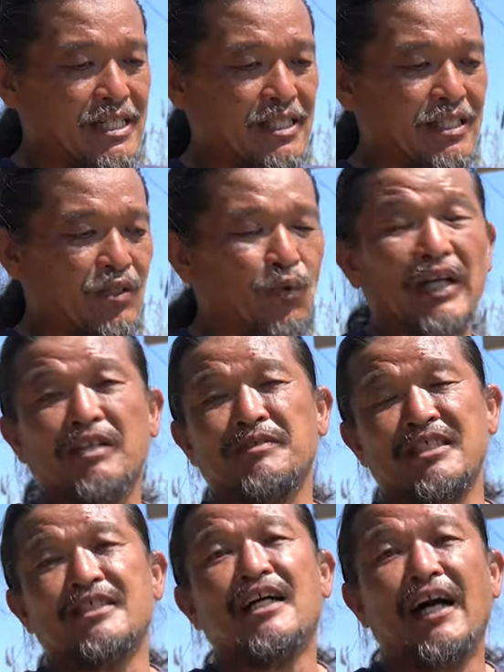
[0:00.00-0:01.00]
is the one of
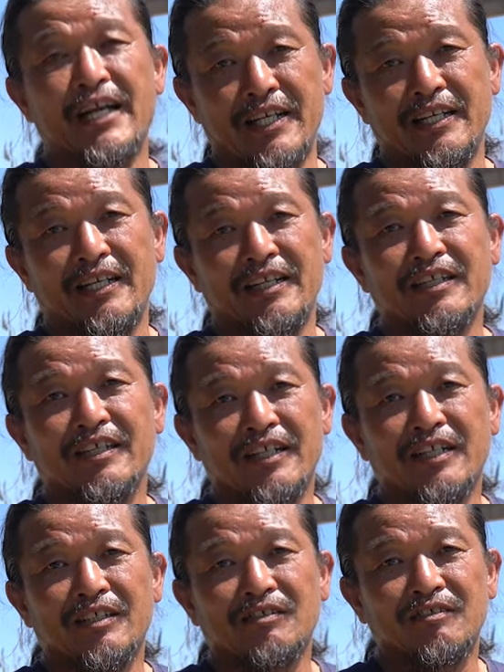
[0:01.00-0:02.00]
the sign, you
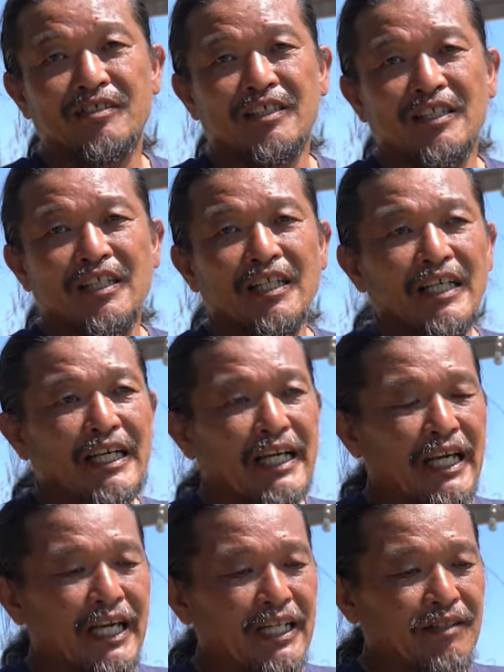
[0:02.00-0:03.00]
know,
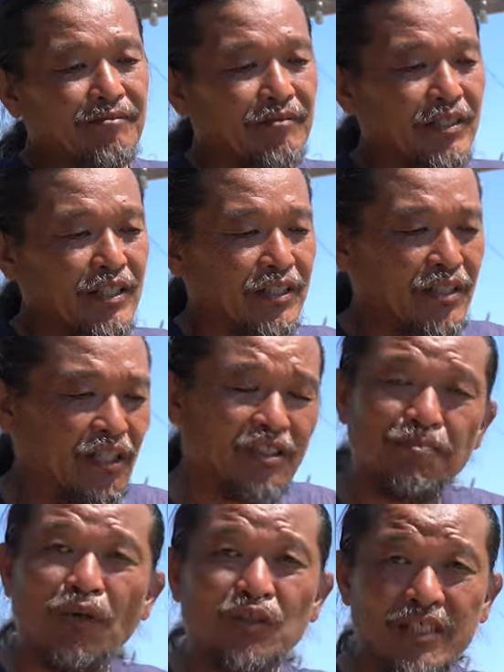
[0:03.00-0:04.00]
and, and you know
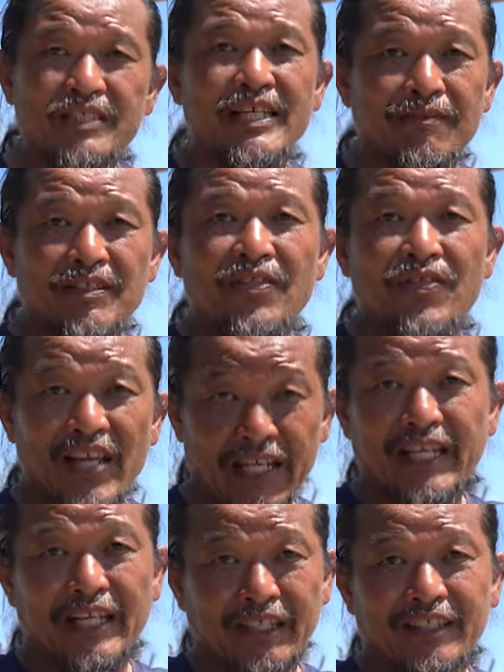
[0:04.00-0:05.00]
the positive
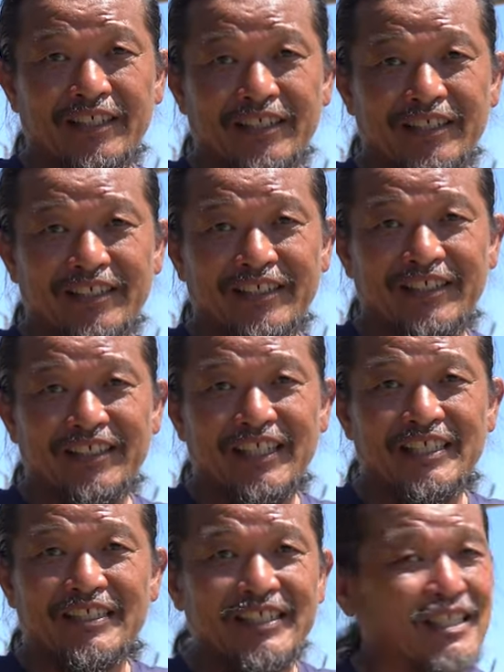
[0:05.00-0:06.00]
thinking.
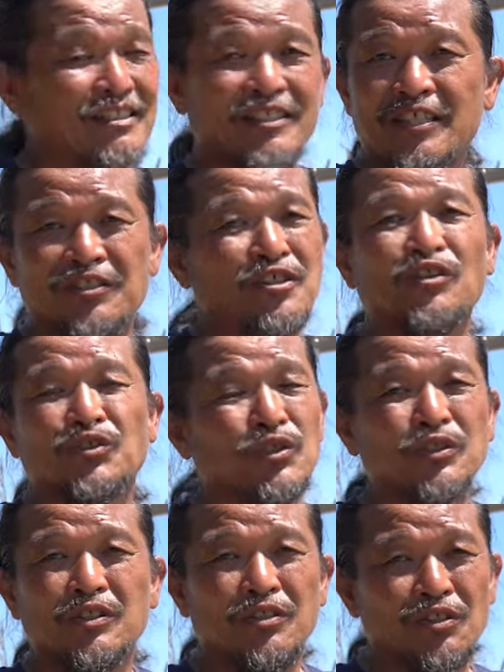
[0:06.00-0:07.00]
It's, it's, it's not
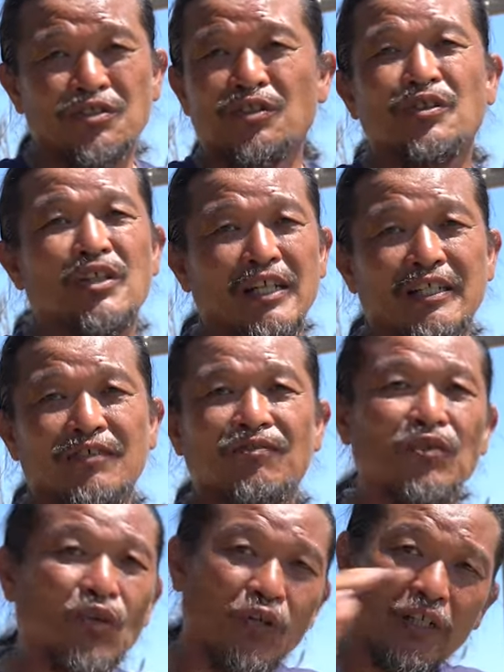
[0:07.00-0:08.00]
good, not so good
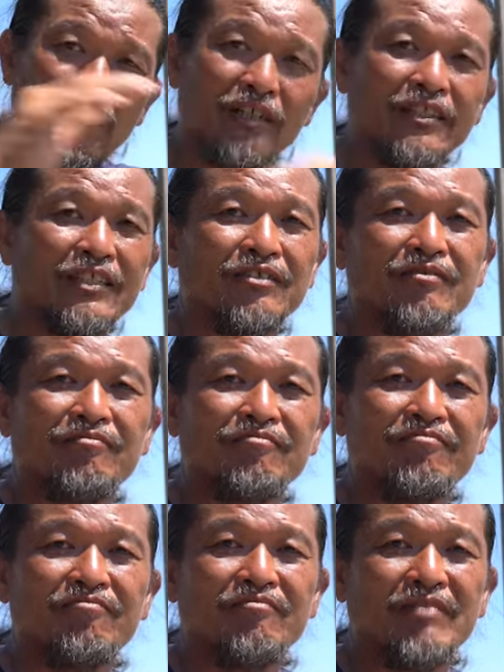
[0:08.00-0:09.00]
for the,
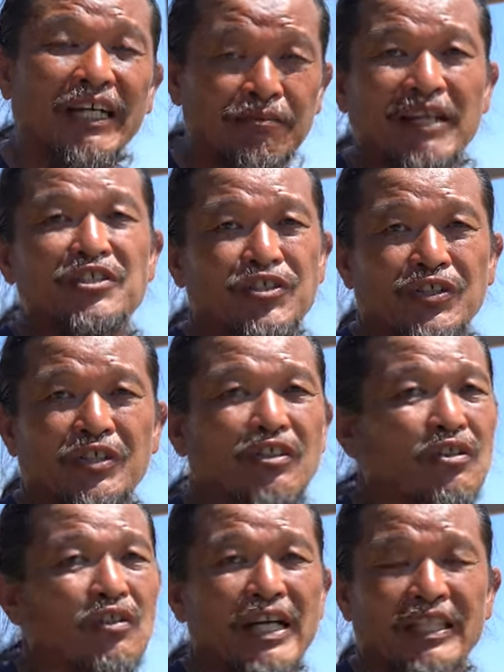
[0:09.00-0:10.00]
the adventure
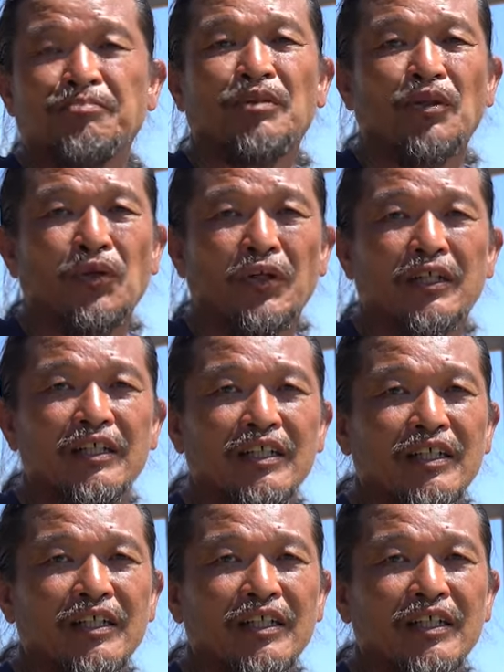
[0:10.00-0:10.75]
or explore.